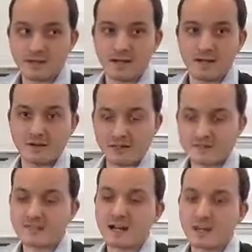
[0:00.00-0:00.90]
laid out
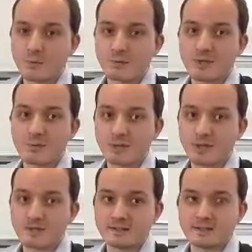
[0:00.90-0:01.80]
exactly what people
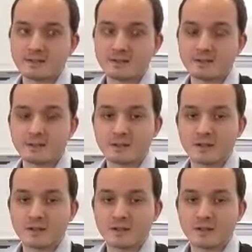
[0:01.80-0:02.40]
needed to do